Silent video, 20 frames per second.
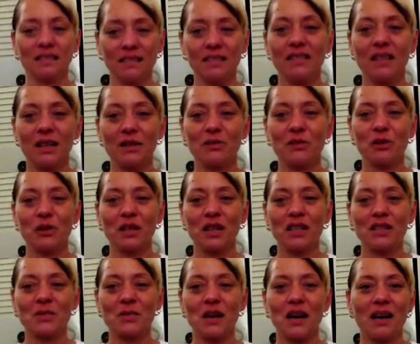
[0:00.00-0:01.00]
therefore
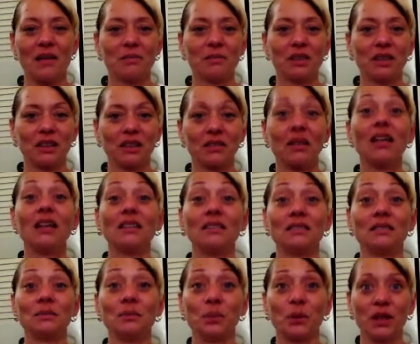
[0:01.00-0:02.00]
that's why I'm looking
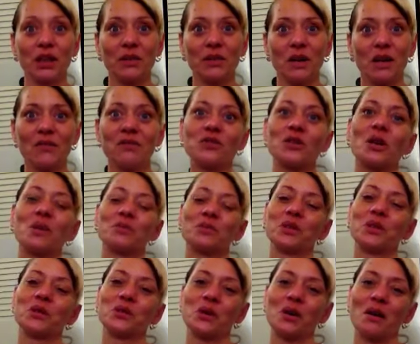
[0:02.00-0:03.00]
pretty rough, so I'm
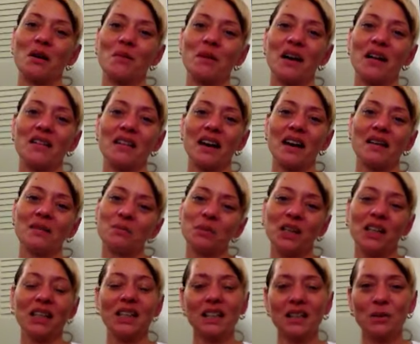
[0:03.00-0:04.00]
so sorry about that.
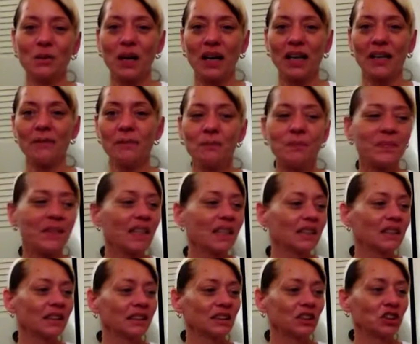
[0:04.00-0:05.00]
But anyway,
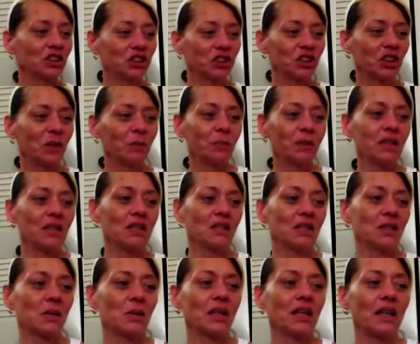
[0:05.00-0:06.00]
let's just jump
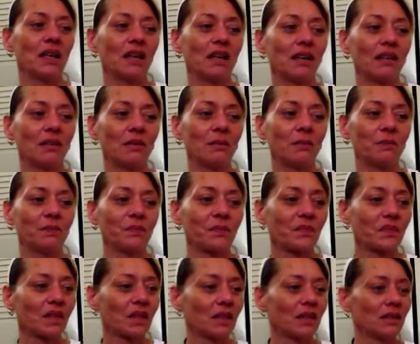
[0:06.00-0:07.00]
into it. Um,
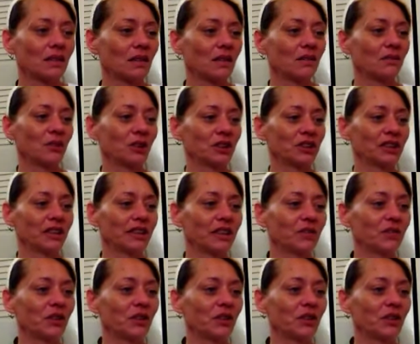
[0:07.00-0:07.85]
first things